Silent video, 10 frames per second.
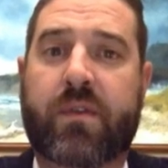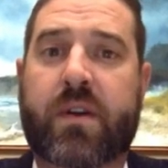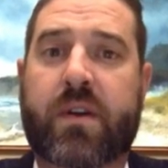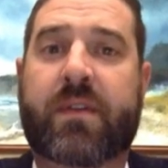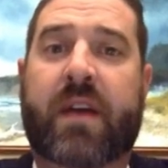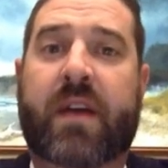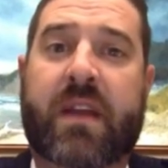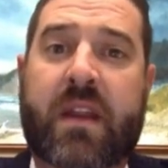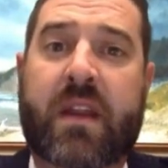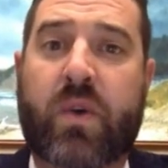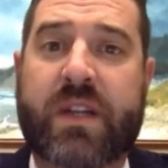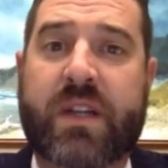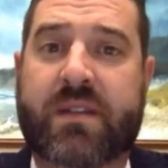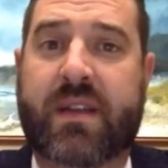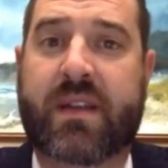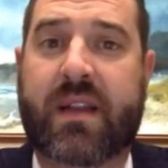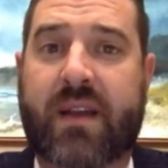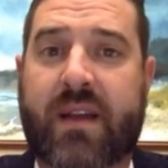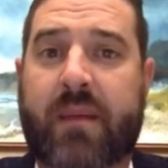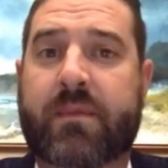and if you have any questions at any
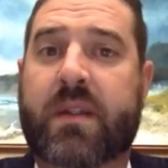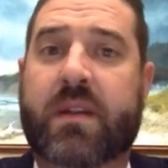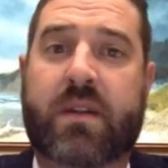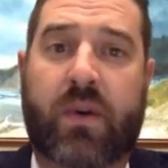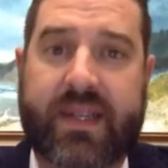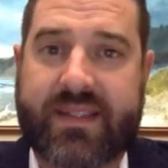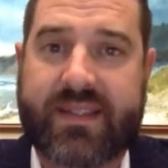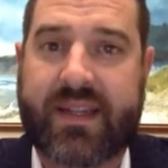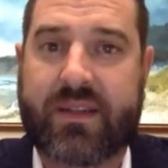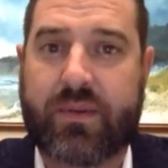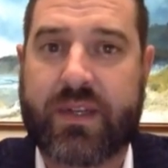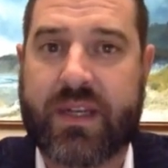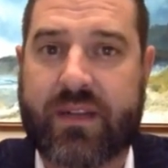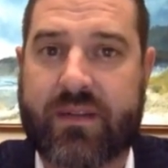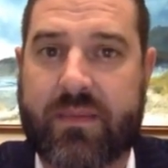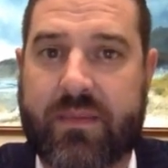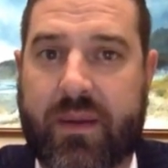time, don't hesitate to reach out to me.